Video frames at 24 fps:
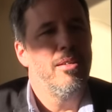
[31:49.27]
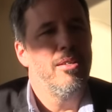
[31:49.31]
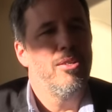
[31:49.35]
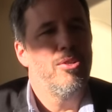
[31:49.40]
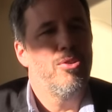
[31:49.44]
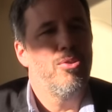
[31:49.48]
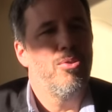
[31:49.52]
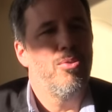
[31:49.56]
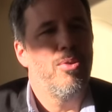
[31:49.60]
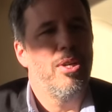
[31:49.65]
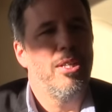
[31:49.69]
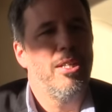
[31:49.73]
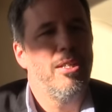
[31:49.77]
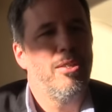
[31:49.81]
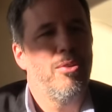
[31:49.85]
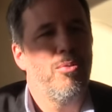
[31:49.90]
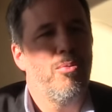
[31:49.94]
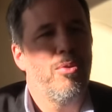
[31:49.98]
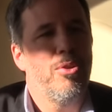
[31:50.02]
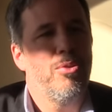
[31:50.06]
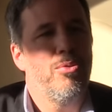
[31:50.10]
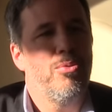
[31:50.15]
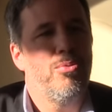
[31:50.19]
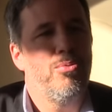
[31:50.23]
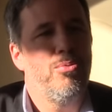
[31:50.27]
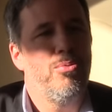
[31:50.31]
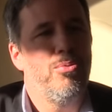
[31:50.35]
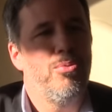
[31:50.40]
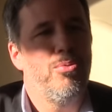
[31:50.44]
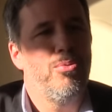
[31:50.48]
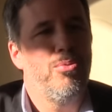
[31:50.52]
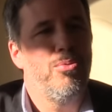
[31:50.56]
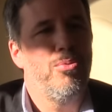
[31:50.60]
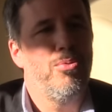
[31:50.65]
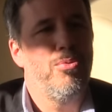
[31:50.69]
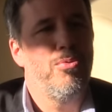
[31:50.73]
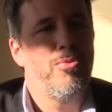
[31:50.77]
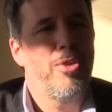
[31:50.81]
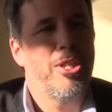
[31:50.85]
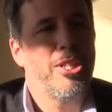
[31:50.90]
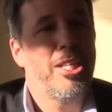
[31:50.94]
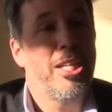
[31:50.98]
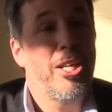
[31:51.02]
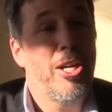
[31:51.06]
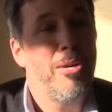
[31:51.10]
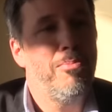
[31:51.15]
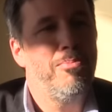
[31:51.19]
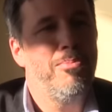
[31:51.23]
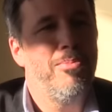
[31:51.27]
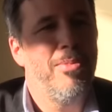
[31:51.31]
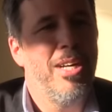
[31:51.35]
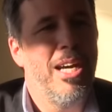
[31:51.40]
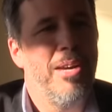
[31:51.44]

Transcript: So I didn't want to, to fuck that up.